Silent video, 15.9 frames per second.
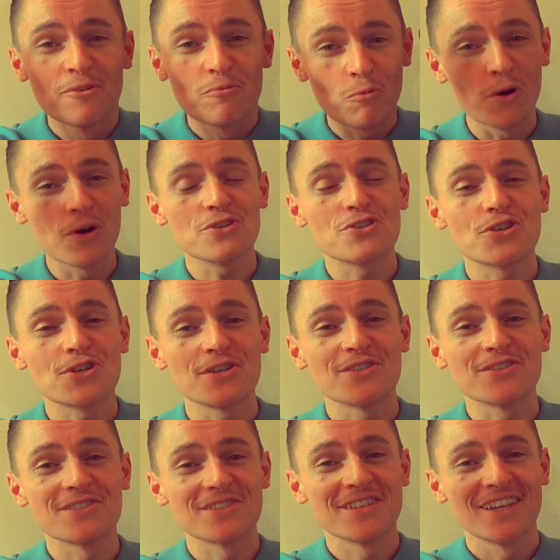
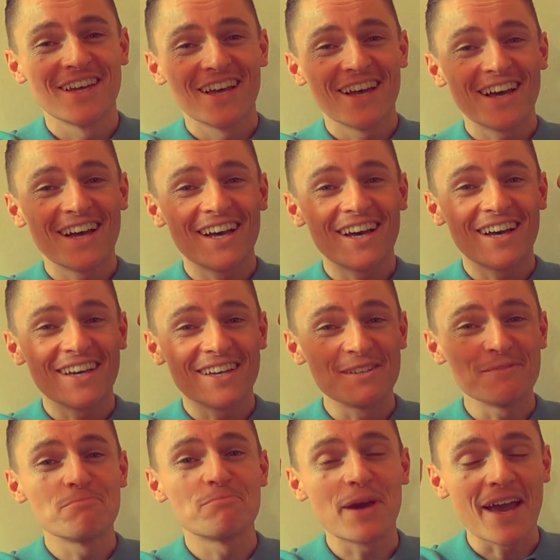watches
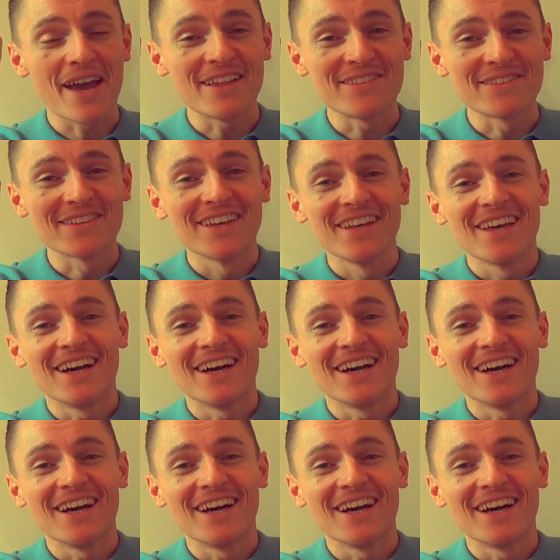in bed.